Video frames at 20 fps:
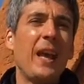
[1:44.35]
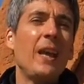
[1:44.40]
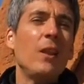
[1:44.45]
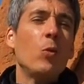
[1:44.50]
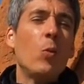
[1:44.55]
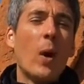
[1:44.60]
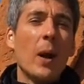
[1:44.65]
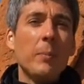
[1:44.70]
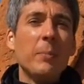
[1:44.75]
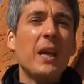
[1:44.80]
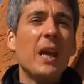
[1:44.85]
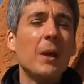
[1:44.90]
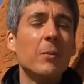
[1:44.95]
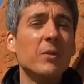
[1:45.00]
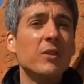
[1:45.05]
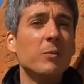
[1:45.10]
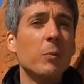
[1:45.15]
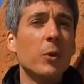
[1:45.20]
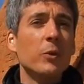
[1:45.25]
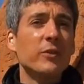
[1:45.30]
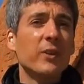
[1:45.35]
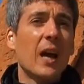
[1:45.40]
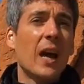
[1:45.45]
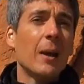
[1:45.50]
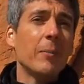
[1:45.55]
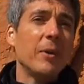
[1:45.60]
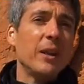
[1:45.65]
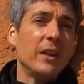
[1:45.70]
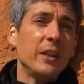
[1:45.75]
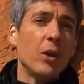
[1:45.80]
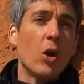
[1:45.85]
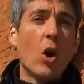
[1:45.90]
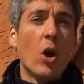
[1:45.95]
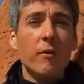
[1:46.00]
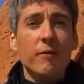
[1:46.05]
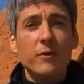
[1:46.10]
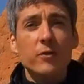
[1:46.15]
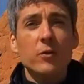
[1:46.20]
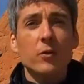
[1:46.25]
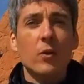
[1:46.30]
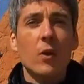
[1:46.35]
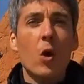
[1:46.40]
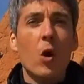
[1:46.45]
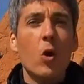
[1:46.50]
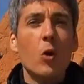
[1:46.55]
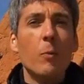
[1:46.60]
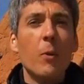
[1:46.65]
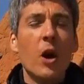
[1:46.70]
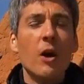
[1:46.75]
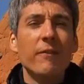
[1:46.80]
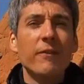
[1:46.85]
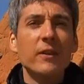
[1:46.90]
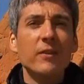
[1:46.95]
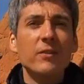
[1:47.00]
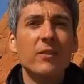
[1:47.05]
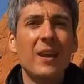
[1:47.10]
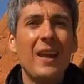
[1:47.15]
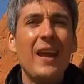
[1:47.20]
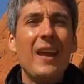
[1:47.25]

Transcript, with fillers: The webcam is most common in the office or the home office.